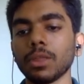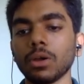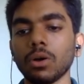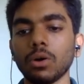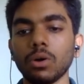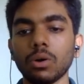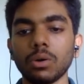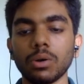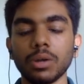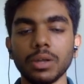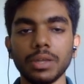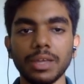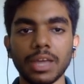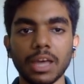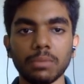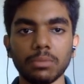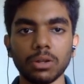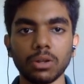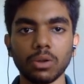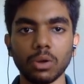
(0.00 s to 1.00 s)
or
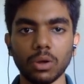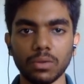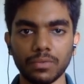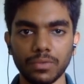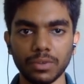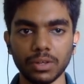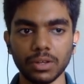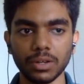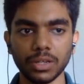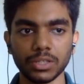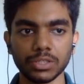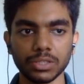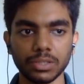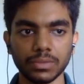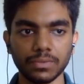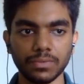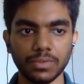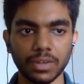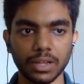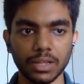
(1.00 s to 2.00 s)
YAML configuration
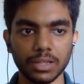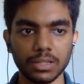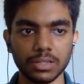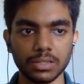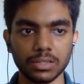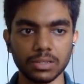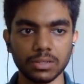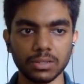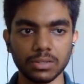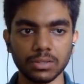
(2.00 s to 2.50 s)
files.